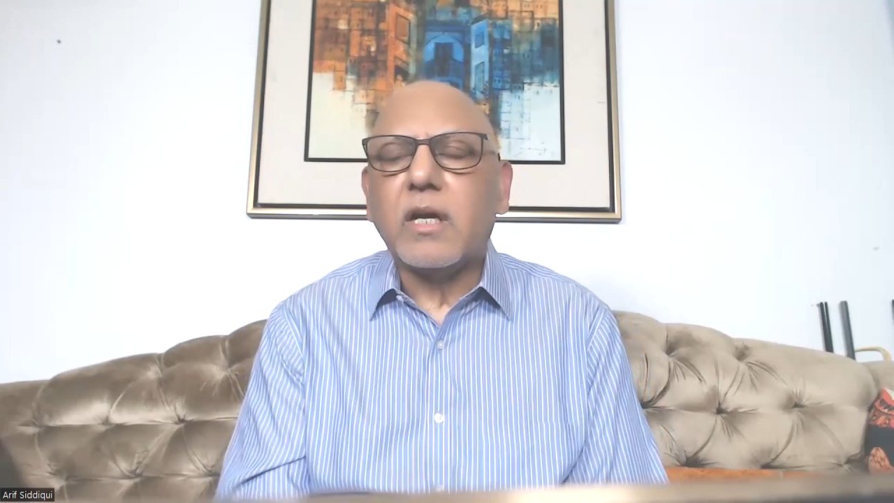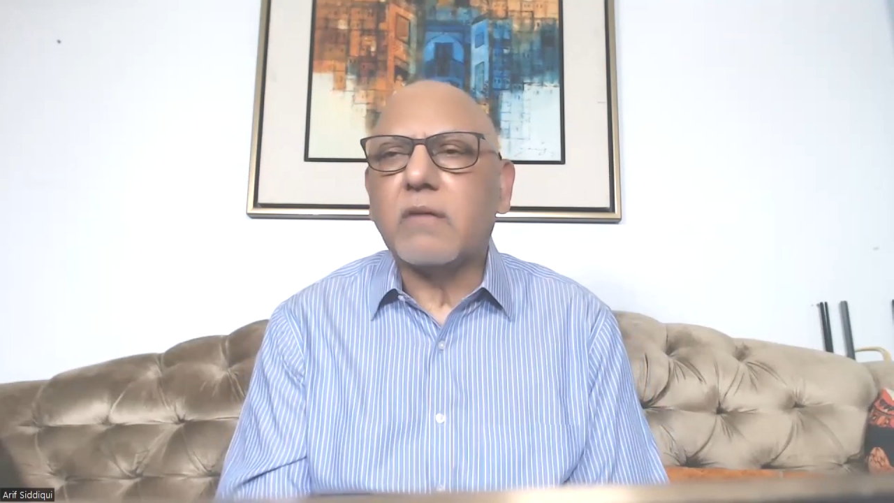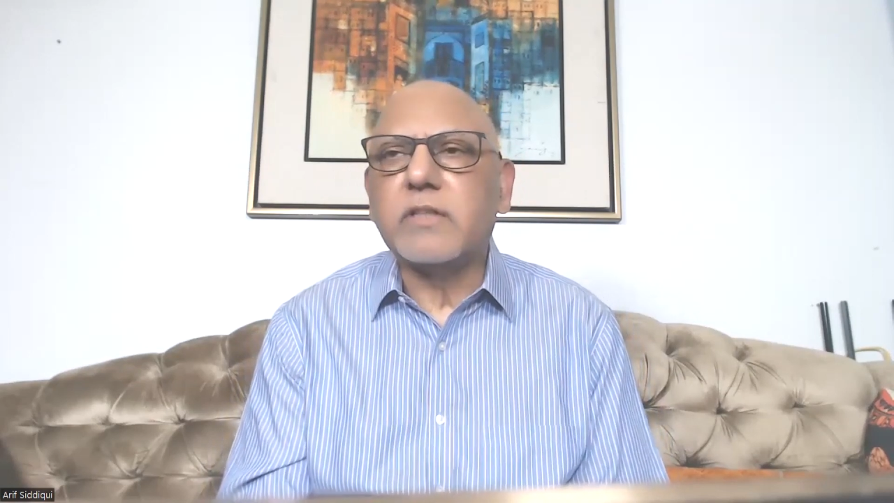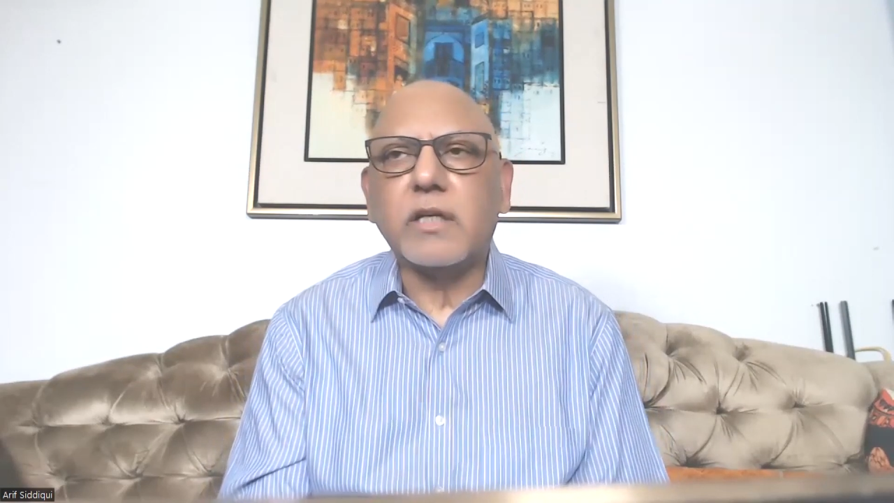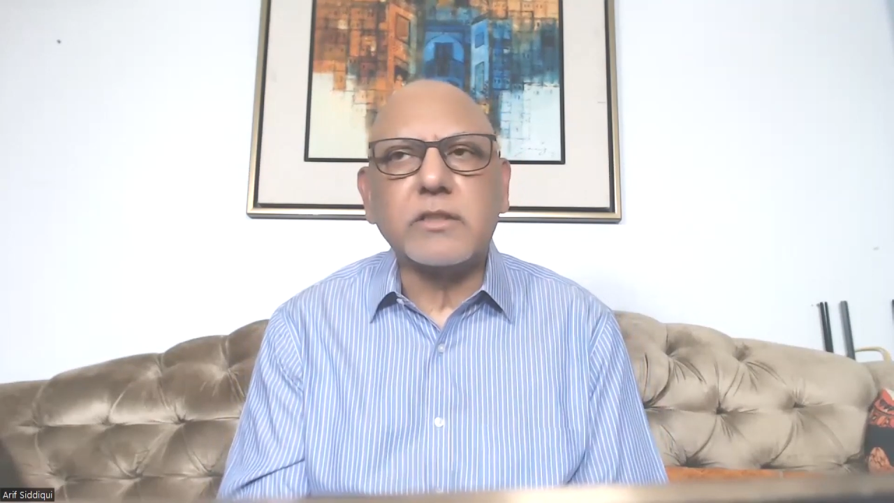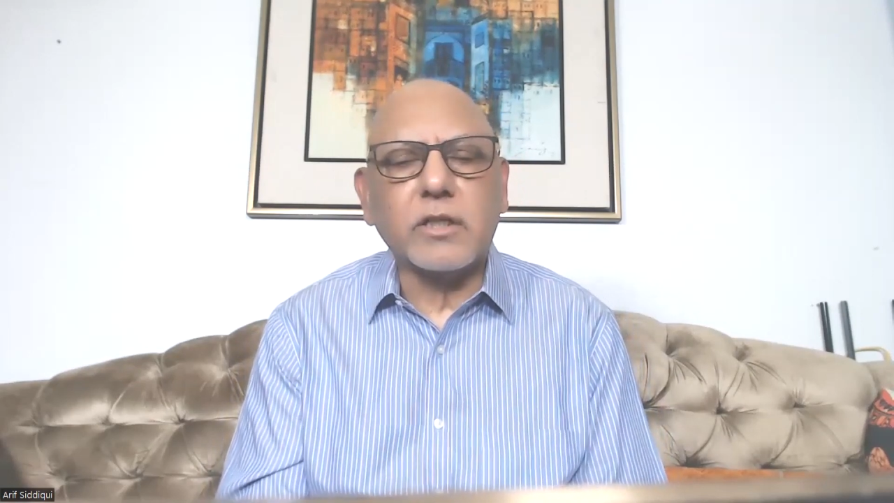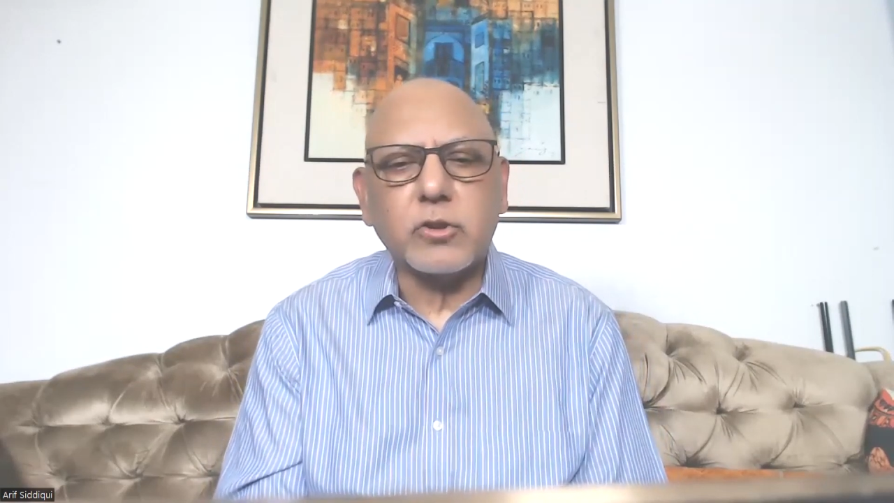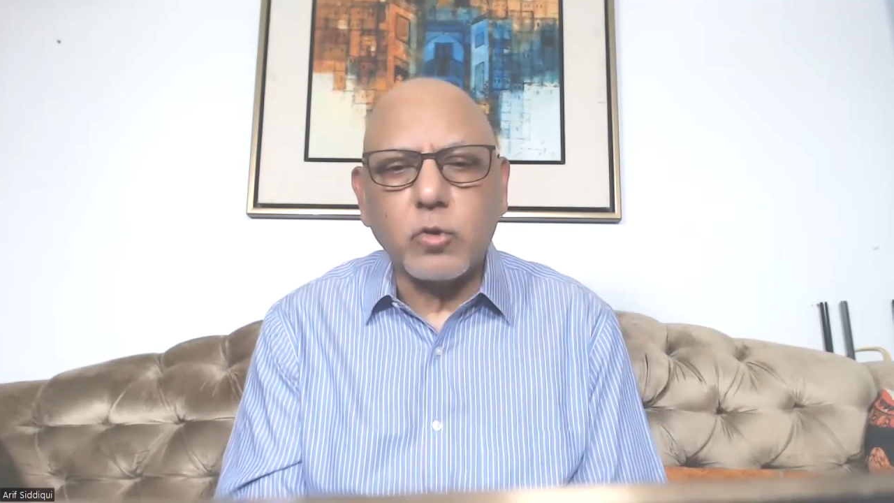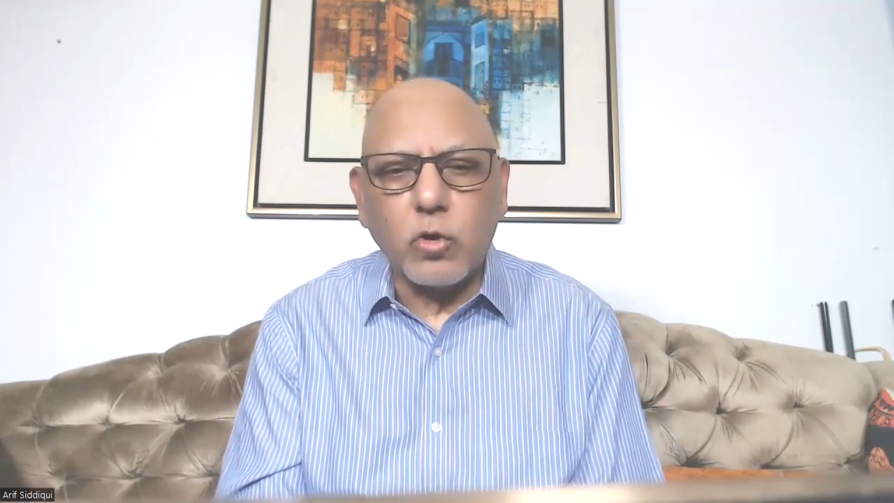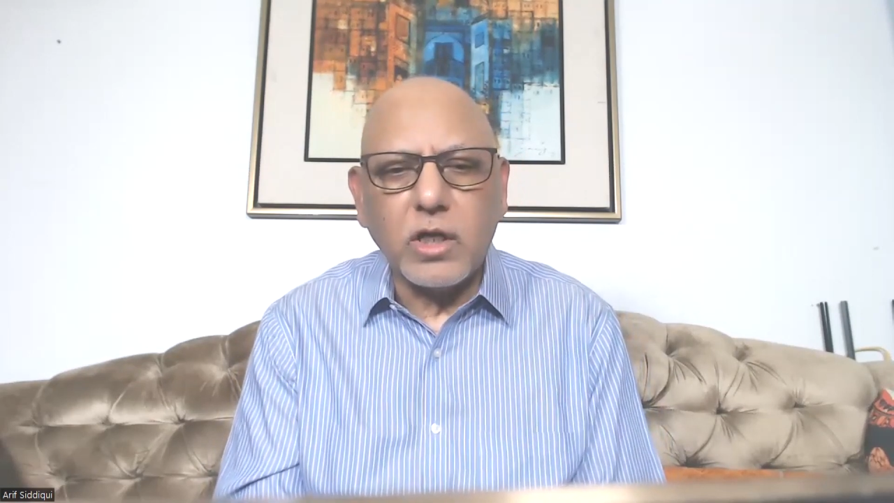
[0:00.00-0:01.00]
if there is a
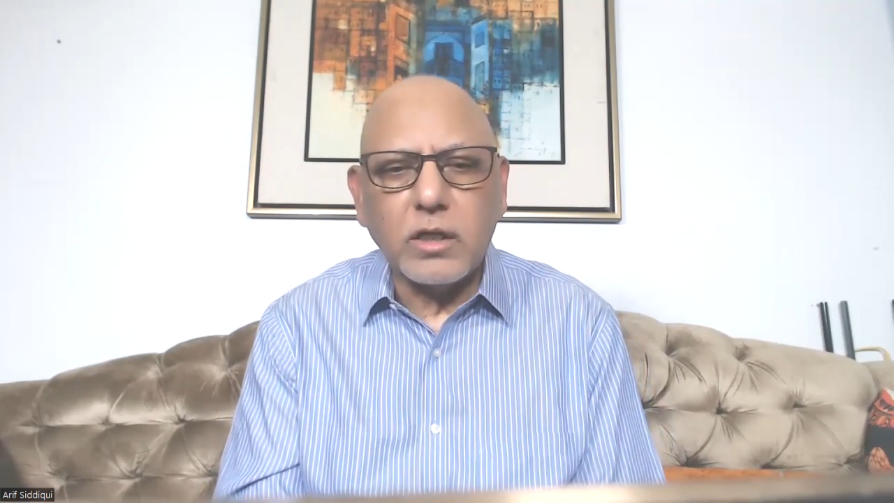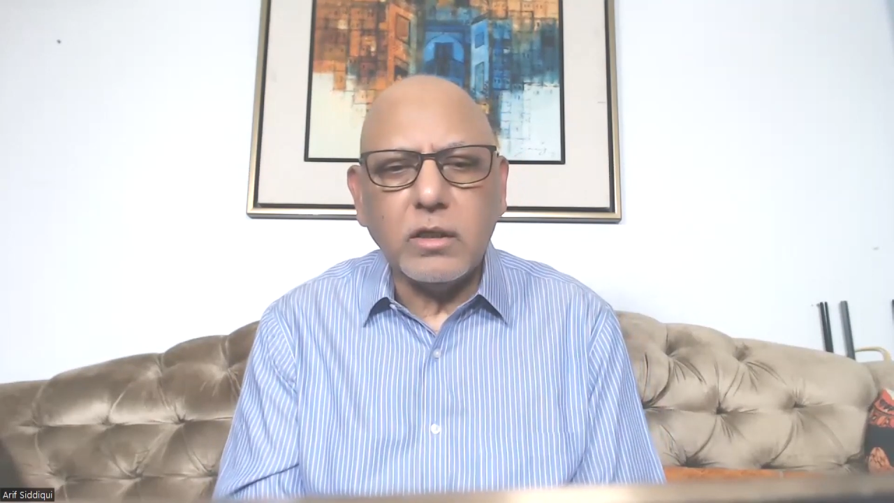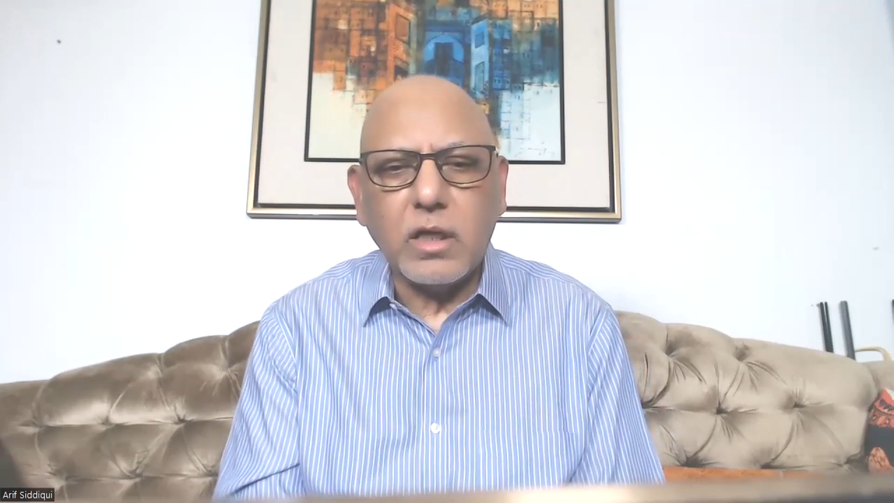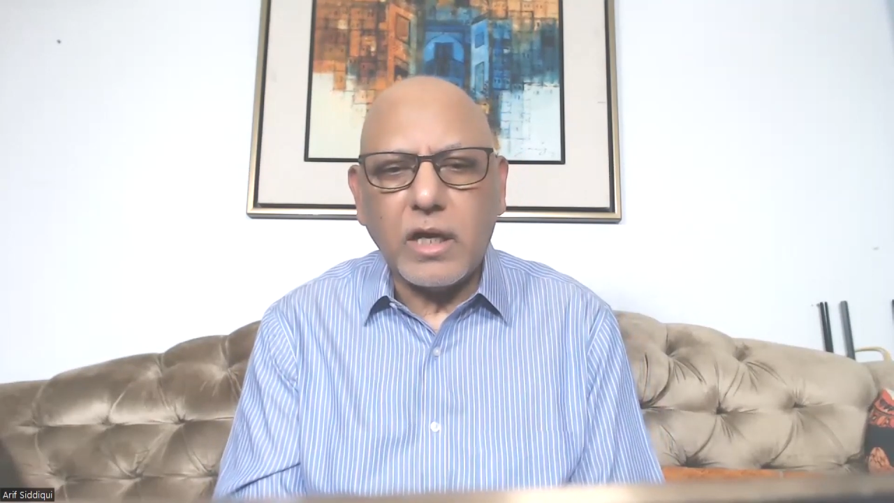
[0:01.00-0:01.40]
stolen